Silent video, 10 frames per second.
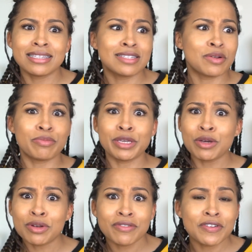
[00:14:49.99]
These are
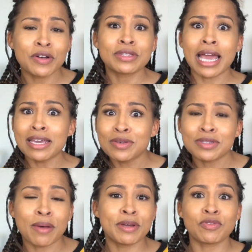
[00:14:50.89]
beautiful. Thank you
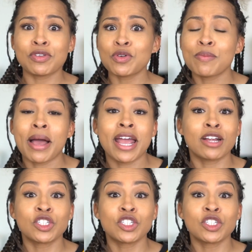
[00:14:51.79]
so much for doing my hair.